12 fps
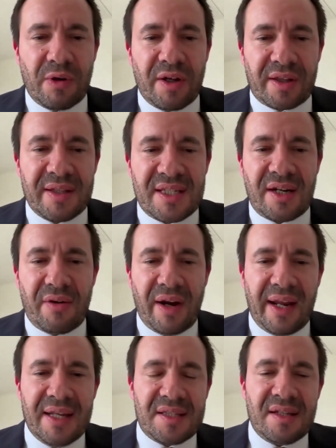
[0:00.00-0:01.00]
worth
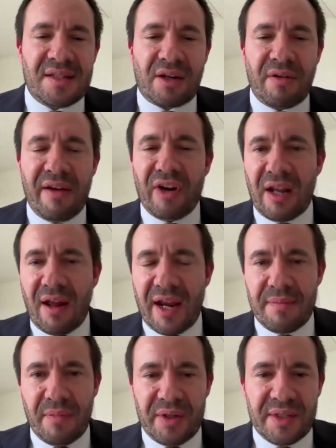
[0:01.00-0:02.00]
considering is the degree of
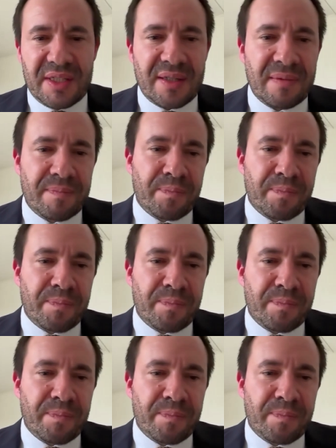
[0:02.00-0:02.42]
alignment